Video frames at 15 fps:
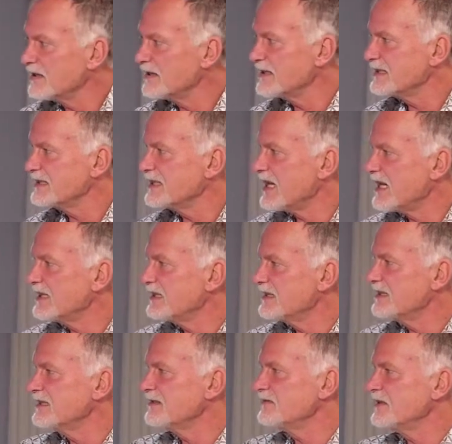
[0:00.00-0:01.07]

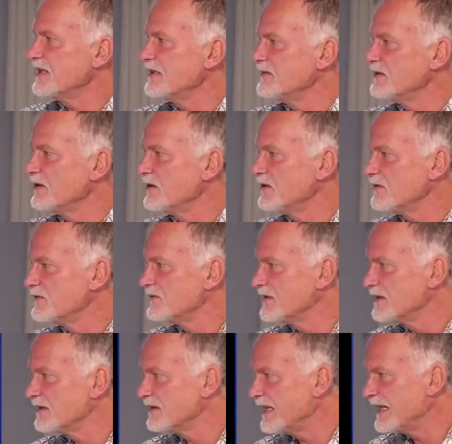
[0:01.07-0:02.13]
decided in favor of
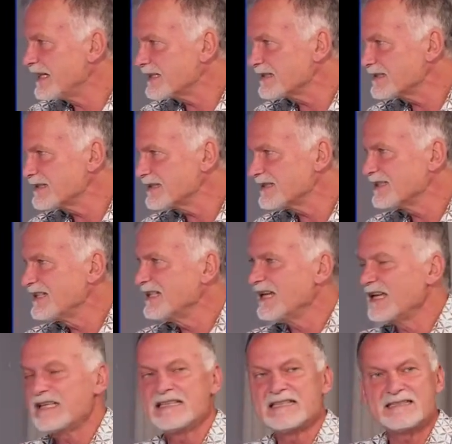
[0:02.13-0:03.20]
Hertz,
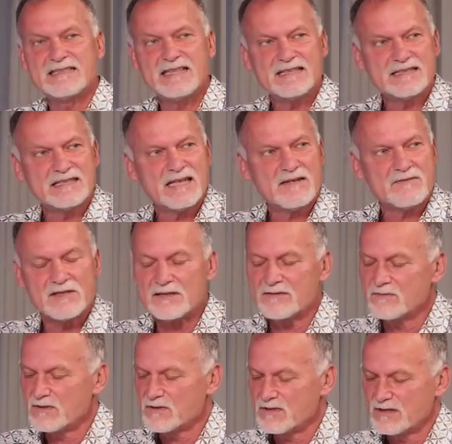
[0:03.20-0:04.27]
and the Tesla work
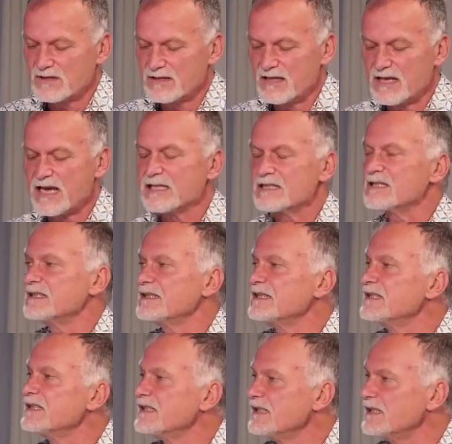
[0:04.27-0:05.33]
was largely
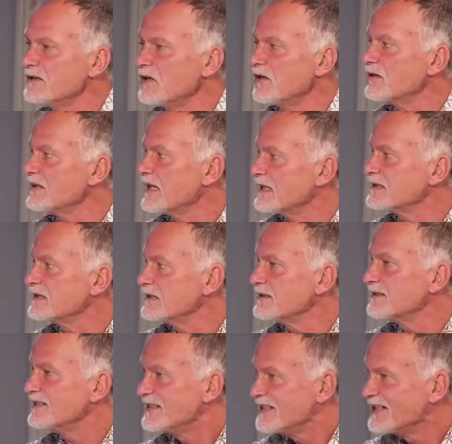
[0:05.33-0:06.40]
ignored
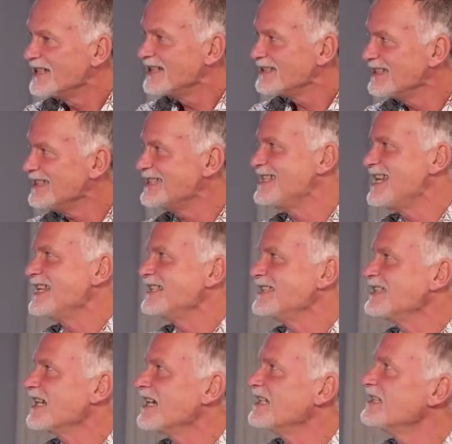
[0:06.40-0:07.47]
until these
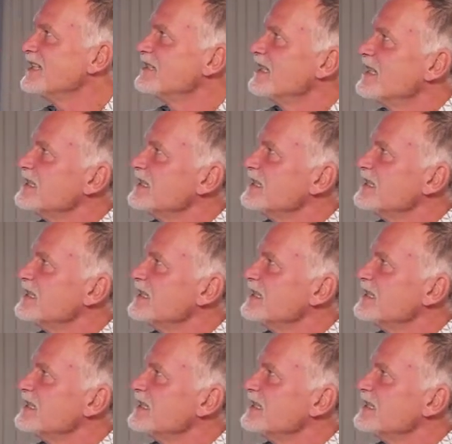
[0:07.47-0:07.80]
days, right? Next